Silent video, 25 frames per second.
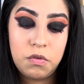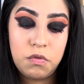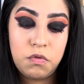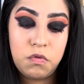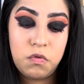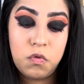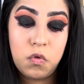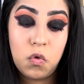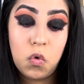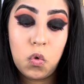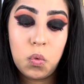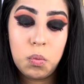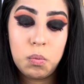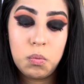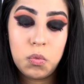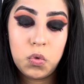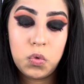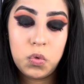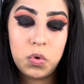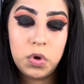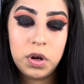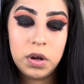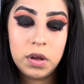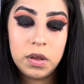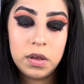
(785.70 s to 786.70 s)
full
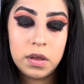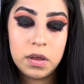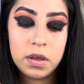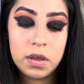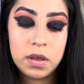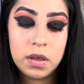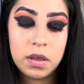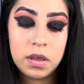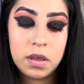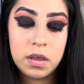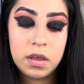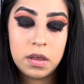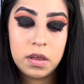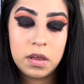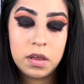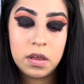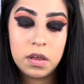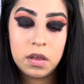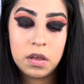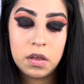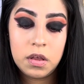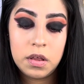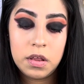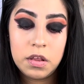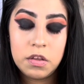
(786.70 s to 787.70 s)
moon.
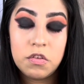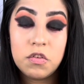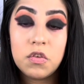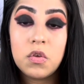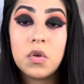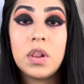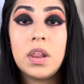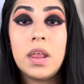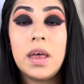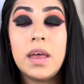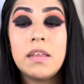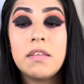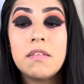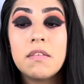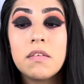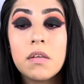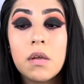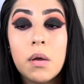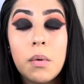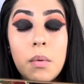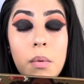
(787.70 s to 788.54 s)
So let's